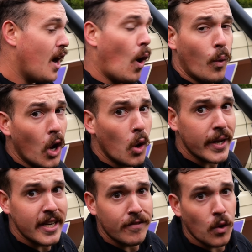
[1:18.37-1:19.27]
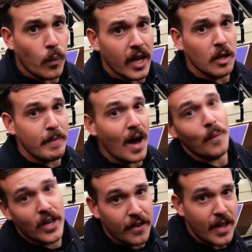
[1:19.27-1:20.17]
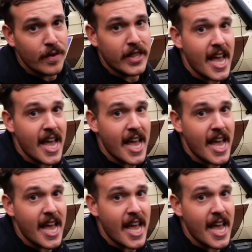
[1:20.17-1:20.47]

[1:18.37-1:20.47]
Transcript: a whirlwind if you will, but we got there in the